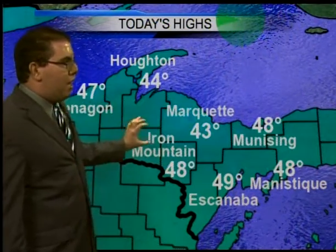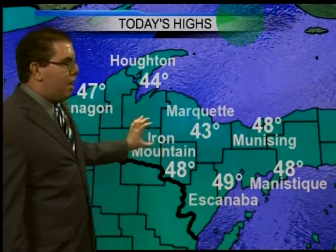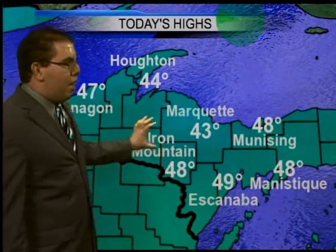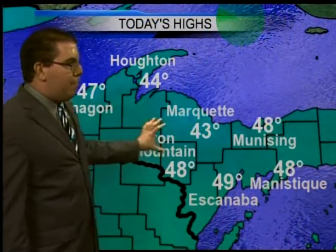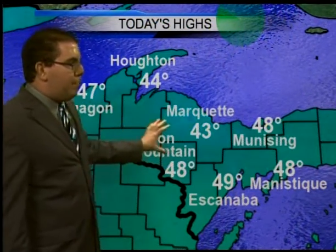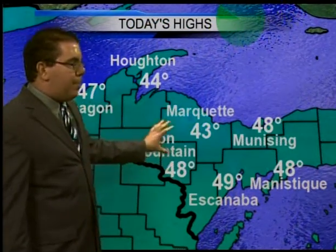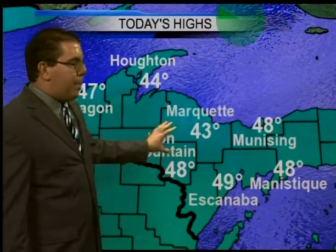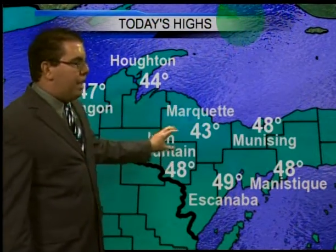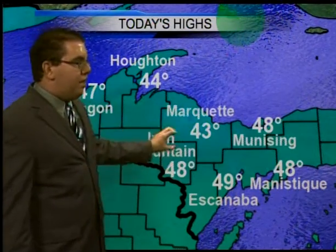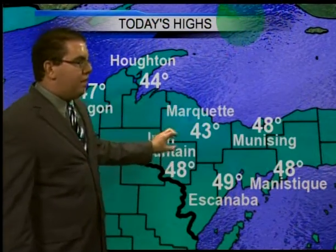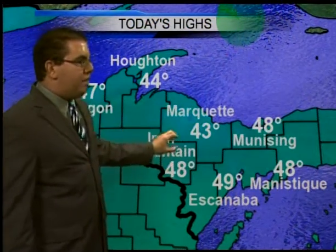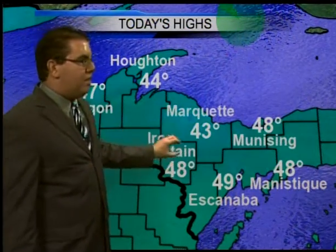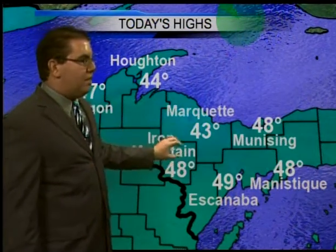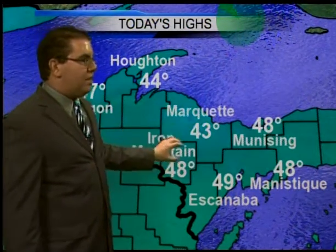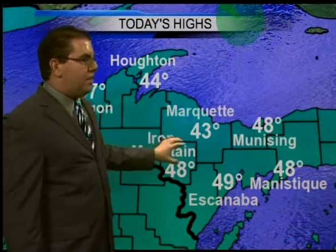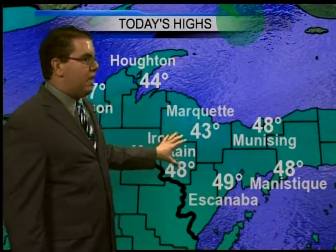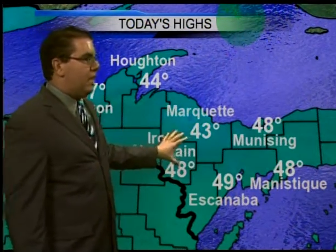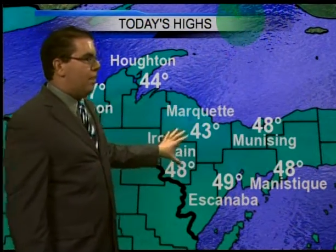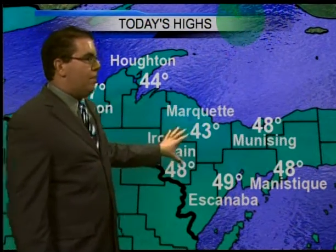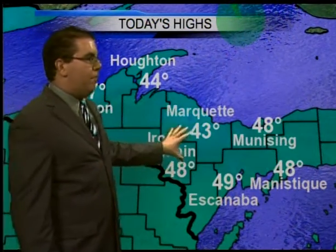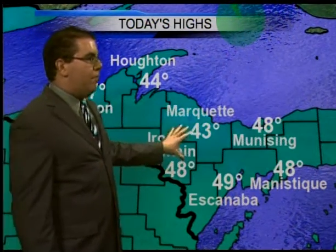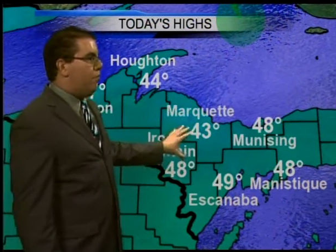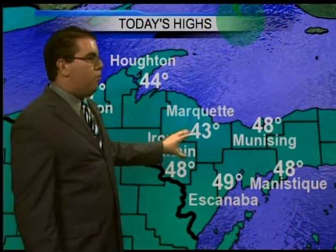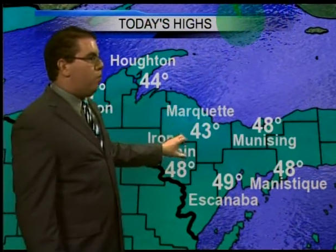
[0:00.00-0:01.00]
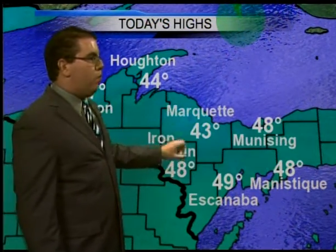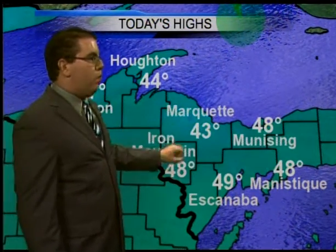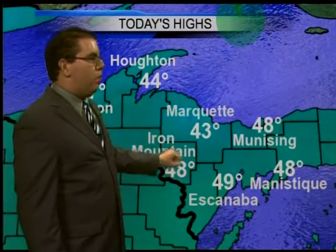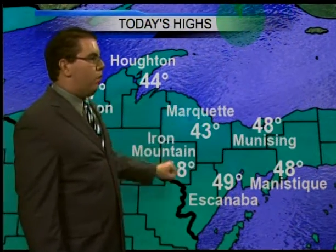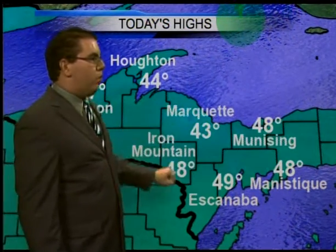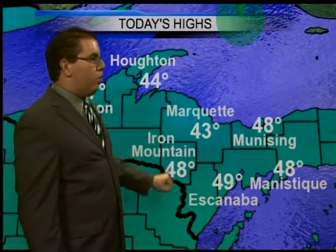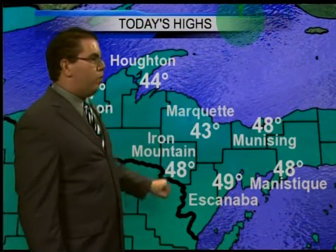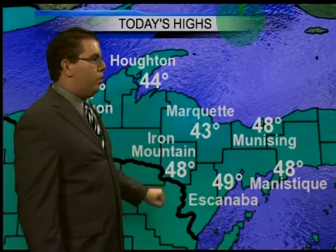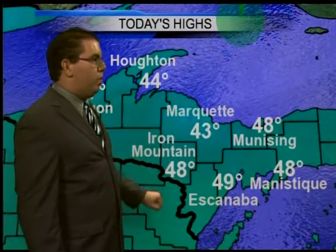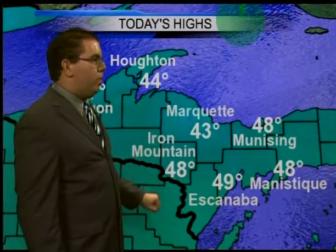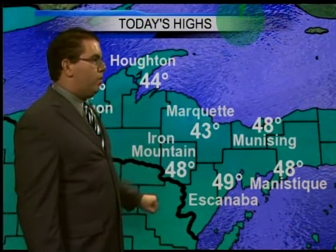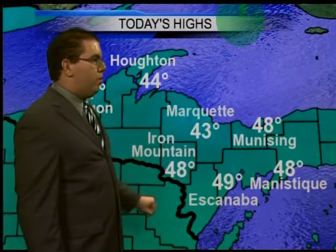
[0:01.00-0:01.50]
about the same,
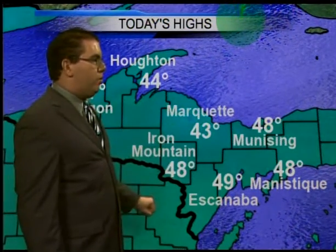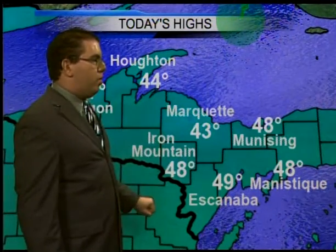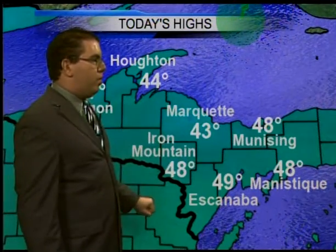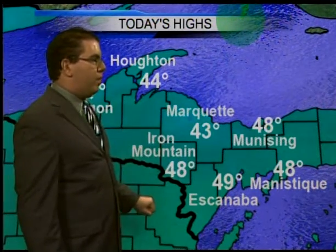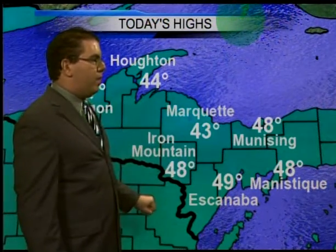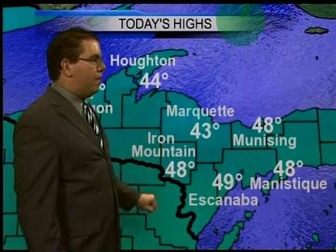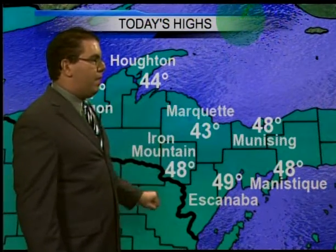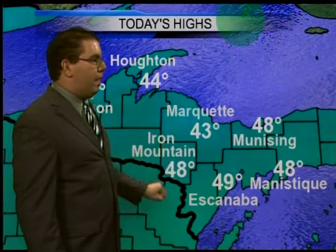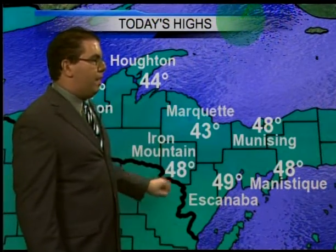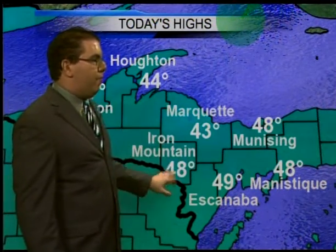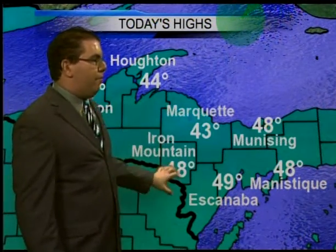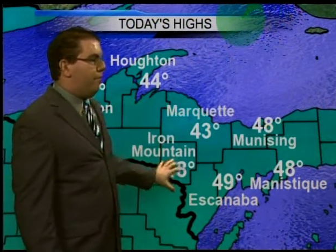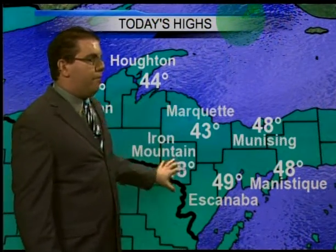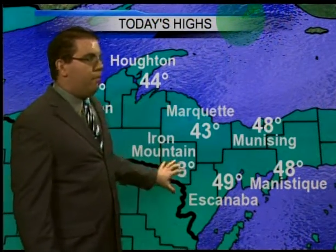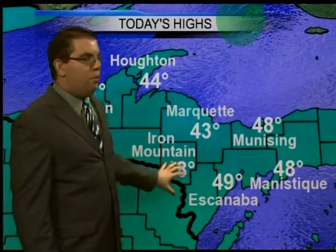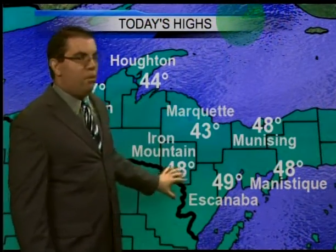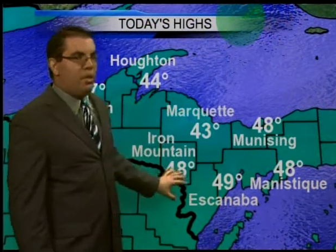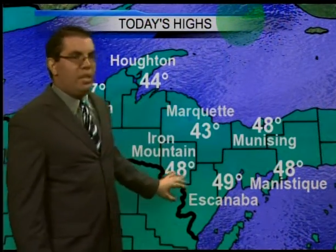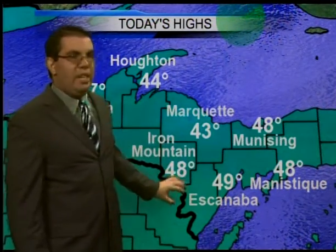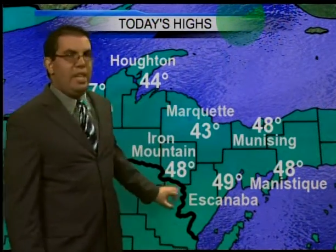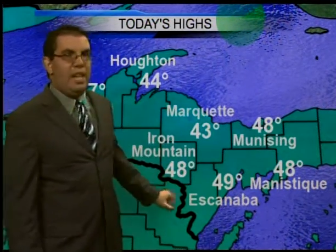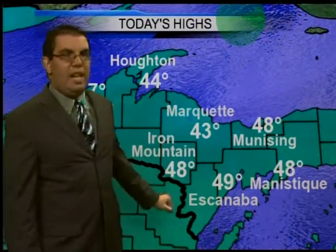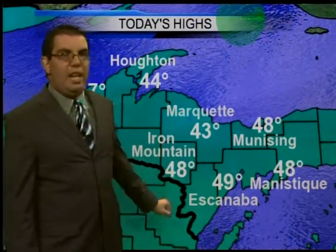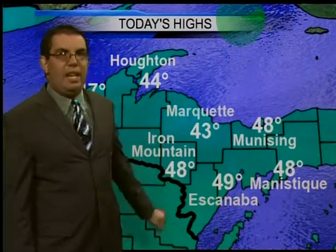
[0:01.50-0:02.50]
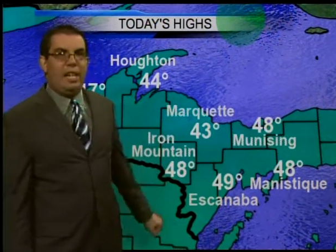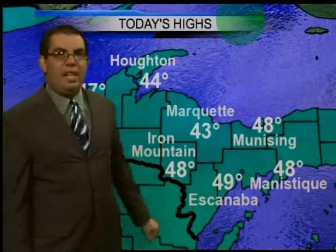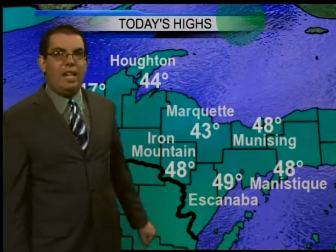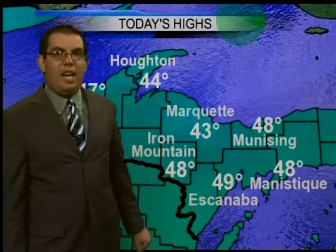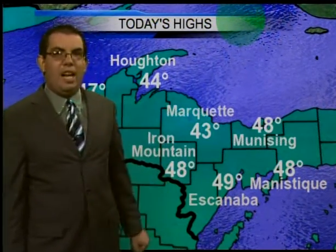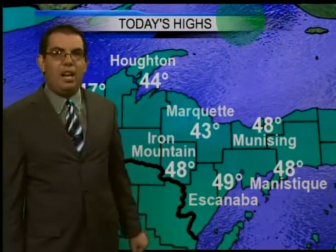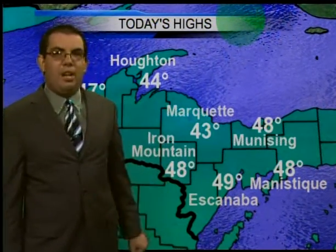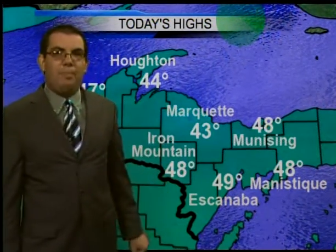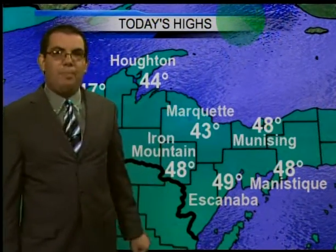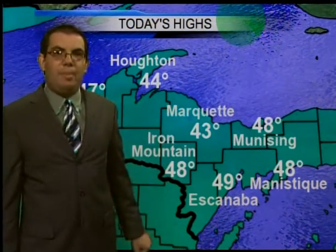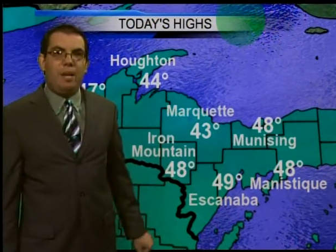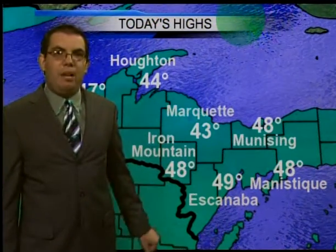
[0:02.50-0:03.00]
43 in Marquette, 48 in
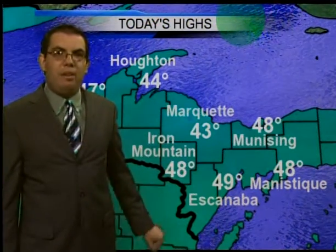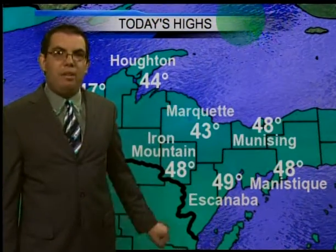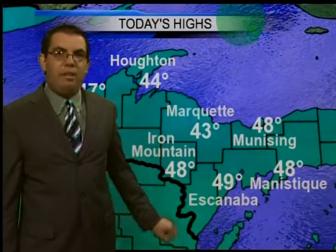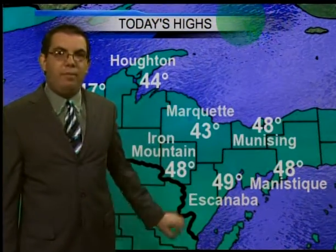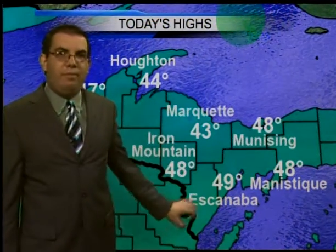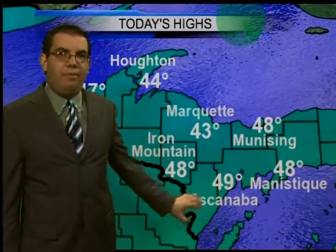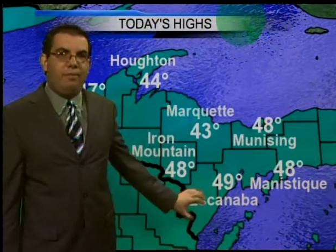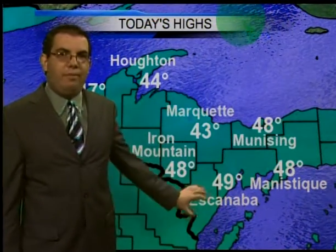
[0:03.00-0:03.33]
Iron Mountain,